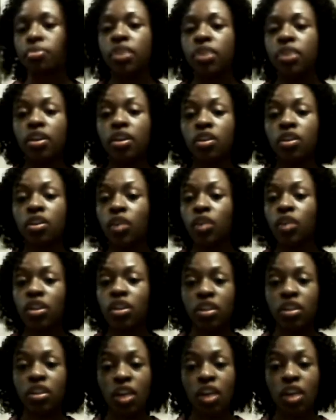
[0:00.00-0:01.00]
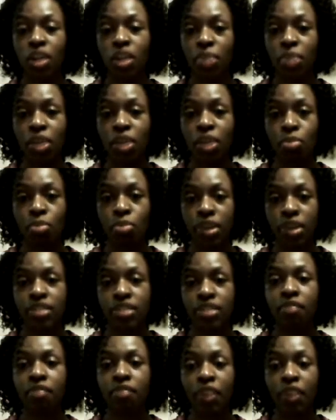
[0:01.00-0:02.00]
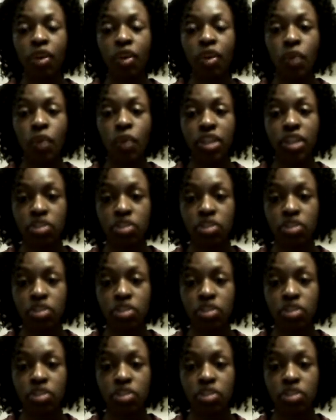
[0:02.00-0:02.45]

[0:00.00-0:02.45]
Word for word: there are not going to be any breaks. They're very quick